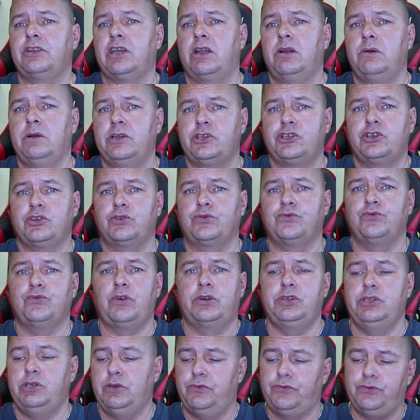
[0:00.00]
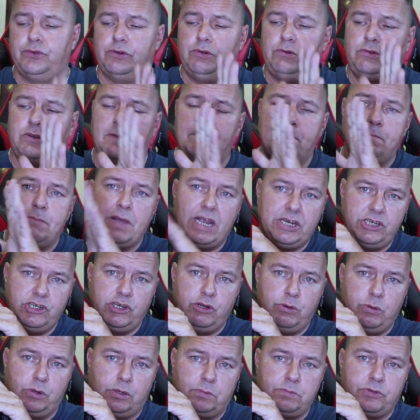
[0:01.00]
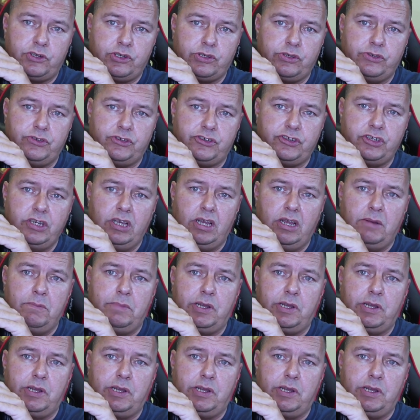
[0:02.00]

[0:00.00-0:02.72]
though, is just run you through the menu options,